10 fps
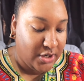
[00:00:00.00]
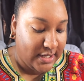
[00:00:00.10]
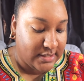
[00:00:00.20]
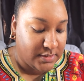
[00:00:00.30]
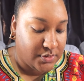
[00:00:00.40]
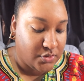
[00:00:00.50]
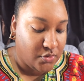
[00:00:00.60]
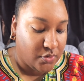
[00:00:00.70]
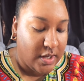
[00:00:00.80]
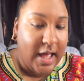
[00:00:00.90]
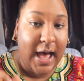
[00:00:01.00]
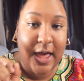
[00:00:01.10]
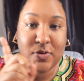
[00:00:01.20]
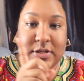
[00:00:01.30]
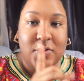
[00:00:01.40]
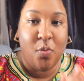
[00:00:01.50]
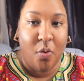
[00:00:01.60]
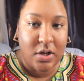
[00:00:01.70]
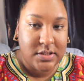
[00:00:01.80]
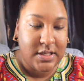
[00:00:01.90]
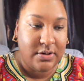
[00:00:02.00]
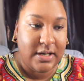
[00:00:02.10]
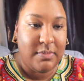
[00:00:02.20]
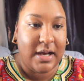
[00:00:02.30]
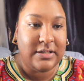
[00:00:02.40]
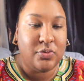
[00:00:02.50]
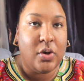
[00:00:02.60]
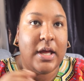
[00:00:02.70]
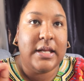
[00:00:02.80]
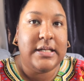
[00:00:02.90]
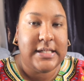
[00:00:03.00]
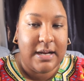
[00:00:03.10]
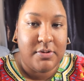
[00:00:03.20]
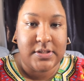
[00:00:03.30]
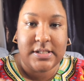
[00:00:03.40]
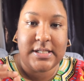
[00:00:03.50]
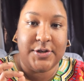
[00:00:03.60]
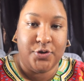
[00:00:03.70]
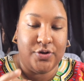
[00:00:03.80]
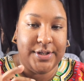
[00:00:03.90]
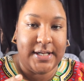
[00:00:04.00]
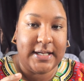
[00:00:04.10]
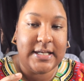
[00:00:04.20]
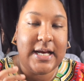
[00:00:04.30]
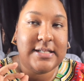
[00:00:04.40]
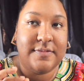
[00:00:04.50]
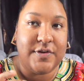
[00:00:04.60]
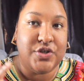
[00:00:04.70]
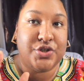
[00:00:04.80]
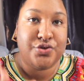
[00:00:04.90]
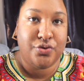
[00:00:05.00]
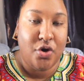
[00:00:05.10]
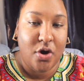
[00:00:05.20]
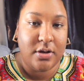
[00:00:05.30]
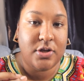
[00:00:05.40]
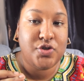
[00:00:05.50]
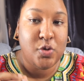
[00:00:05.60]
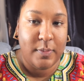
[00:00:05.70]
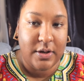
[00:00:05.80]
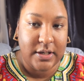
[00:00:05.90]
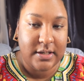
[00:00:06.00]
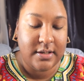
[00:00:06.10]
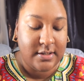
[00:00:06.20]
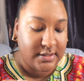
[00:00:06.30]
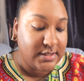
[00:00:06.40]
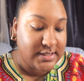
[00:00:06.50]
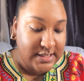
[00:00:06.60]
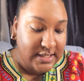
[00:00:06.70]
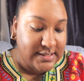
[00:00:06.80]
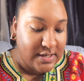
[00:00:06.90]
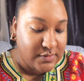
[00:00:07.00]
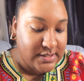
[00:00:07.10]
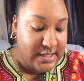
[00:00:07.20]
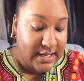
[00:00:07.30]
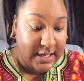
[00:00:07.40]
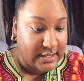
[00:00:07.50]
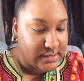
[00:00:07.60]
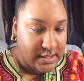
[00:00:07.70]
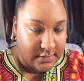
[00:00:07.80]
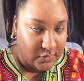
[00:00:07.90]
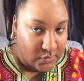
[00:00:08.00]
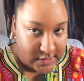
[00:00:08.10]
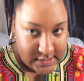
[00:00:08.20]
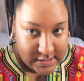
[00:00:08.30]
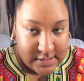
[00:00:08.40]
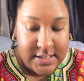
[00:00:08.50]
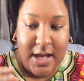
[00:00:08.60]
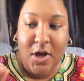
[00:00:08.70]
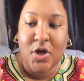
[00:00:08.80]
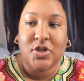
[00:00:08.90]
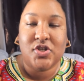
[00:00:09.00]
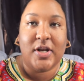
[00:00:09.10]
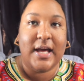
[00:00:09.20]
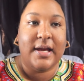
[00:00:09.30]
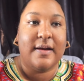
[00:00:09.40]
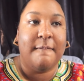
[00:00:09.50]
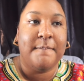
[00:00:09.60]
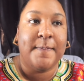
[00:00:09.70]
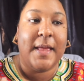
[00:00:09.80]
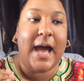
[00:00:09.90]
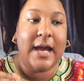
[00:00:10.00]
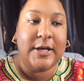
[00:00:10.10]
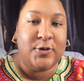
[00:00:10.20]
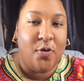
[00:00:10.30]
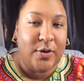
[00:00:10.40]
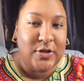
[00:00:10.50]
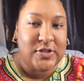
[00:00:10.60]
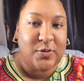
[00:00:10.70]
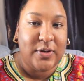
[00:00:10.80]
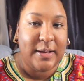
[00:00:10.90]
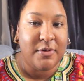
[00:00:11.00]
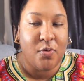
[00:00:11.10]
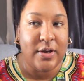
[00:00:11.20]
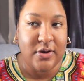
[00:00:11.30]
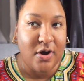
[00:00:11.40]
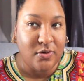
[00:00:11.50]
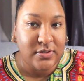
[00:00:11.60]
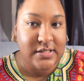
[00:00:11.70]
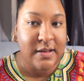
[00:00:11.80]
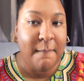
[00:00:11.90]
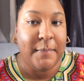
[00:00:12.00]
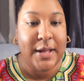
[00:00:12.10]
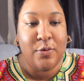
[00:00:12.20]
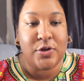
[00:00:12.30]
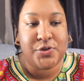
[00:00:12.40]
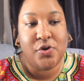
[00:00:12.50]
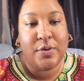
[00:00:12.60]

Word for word: try it. So I used it once already, but the thing about it is I don't really like, it has a very strong turmeric scent, I would say, and I guess sandalwood scent. So like, I don't want to use it when I'm going out, but I also don't